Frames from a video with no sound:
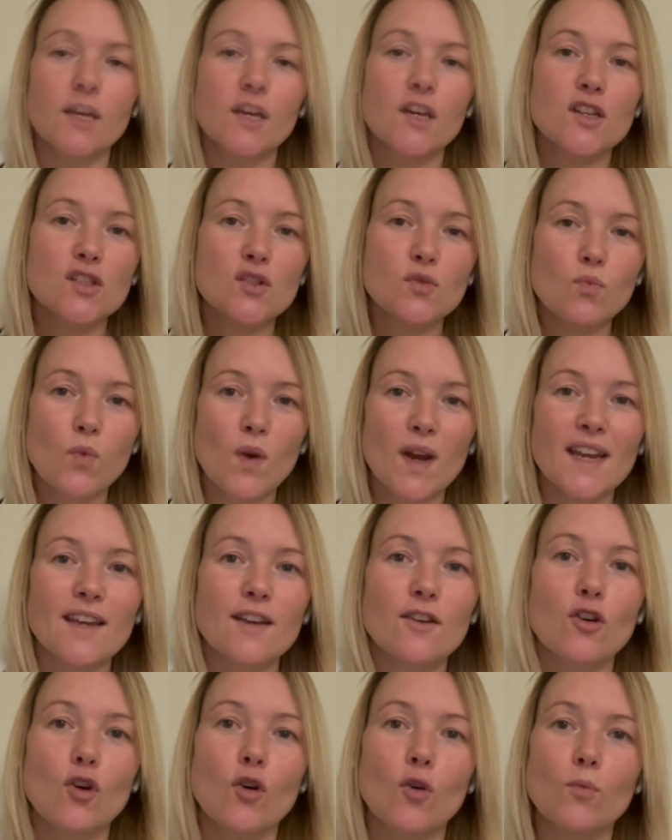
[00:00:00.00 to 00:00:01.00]
So when it
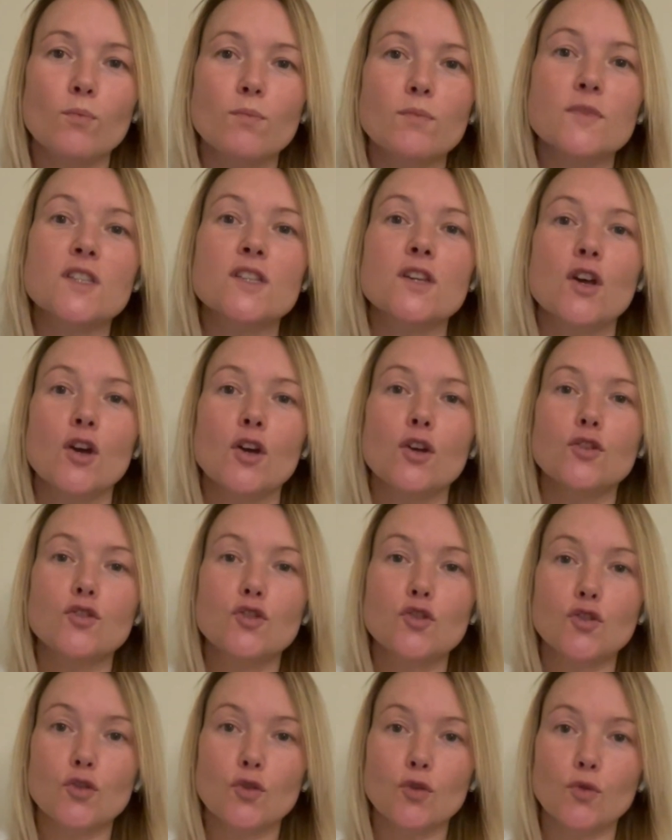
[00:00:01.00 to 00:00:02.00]
comes
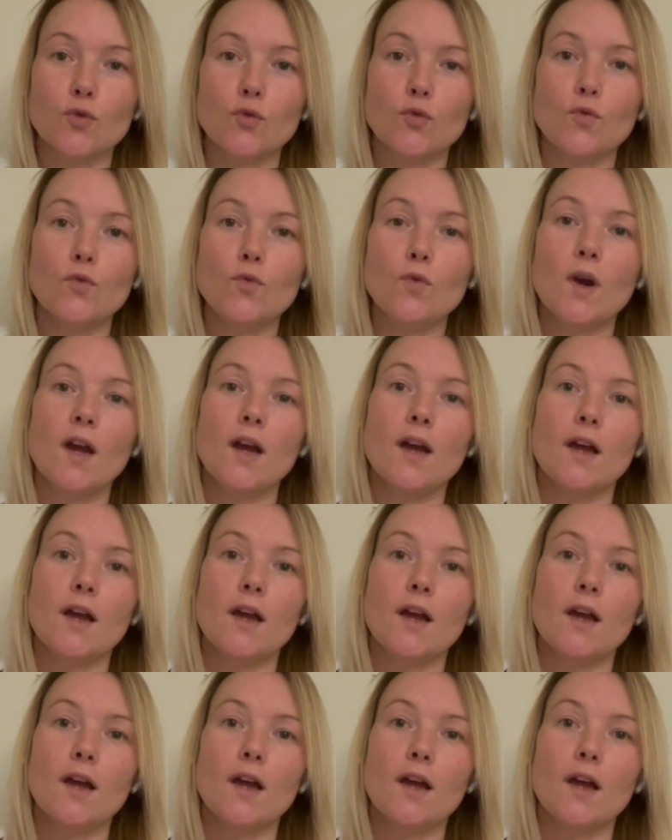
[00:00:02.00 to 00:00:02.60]
to